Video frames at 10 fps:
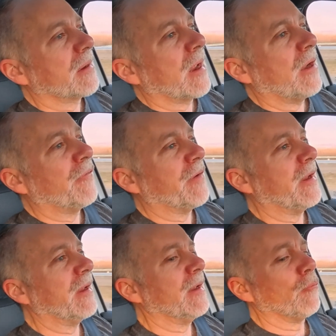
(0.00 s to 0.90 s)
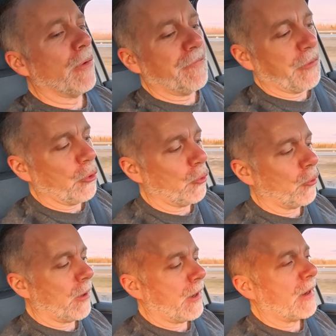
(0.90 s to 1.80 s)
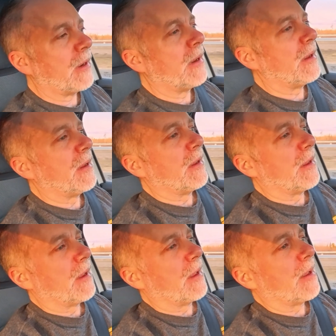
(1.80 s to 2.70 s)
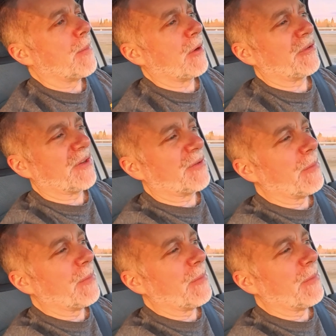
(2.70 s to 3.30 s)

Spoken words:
kind of a review about 6